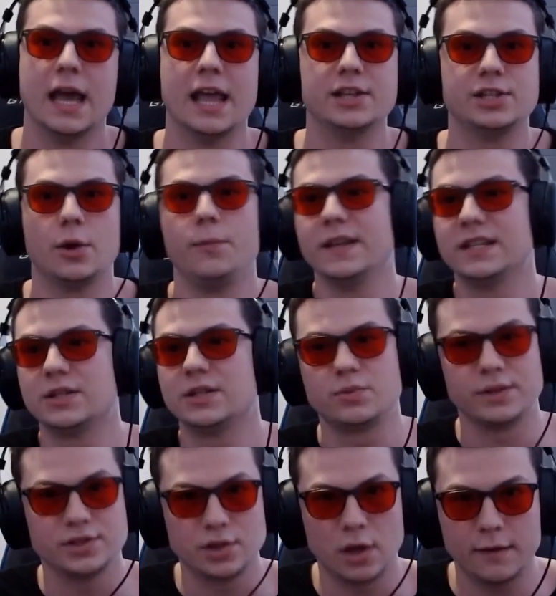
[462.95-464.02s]
And so this
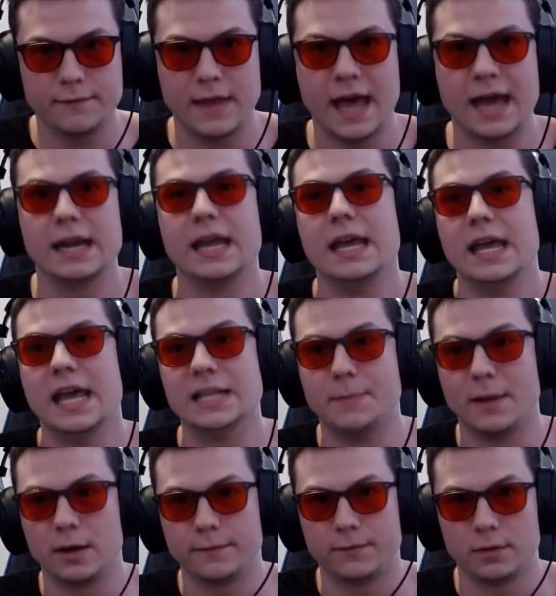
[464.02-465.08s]
has resolved that.
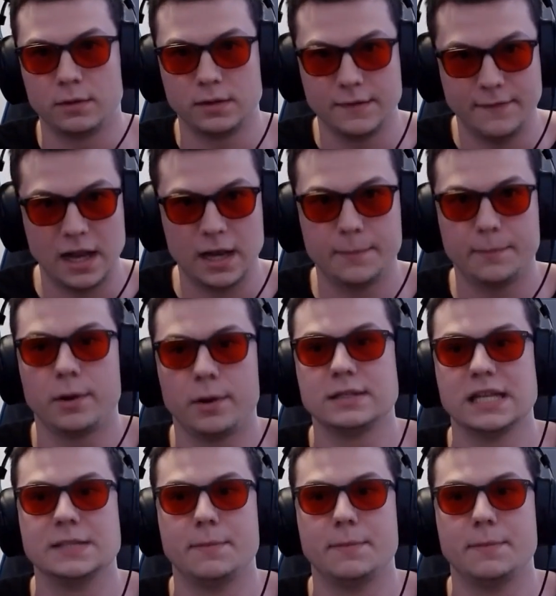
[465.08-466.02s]
It's better for developers.